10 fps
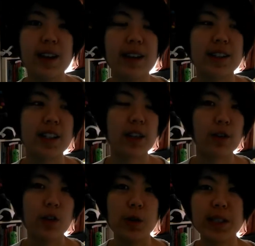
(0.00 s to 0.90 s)
And if
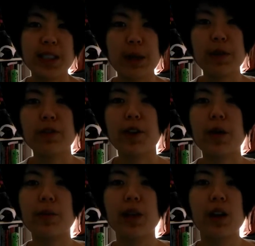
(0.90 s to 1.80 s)
you're always coming
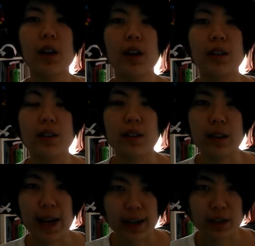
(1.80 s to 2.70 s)
from
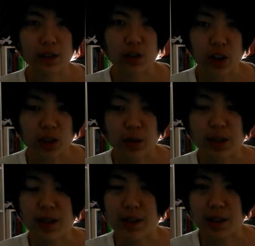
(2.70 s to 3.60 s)
that genuine
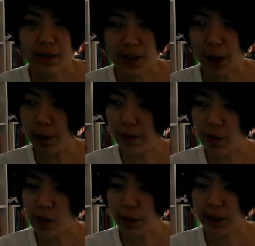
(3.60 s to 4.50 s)
sense of self, if
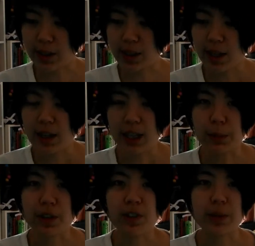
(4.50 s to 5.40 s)
you're always
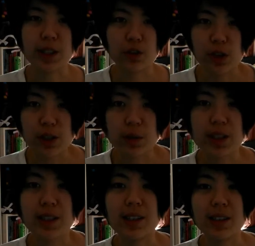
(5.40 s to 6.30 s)
coming from that genuine
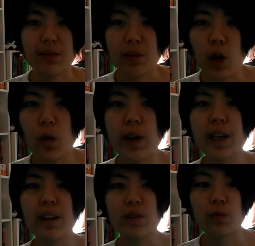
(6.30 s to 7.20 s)
sense of
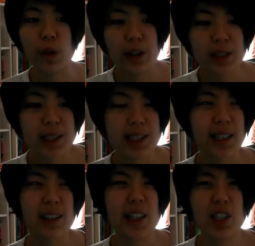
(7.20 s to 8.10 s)
knowing and awareness,
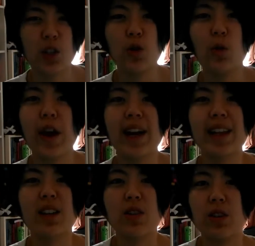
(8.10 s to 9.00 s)
like there's no way
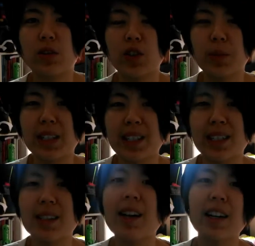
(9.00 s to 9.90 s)
that you're going to be
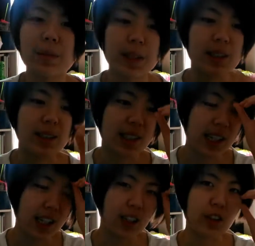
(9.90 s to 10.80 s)
stuck, because
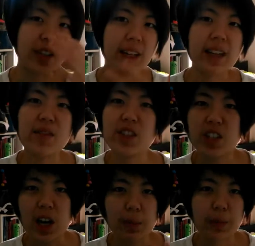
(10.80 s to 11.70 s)
you can never
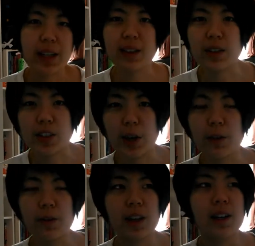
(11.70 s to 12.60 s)
stop being yourself.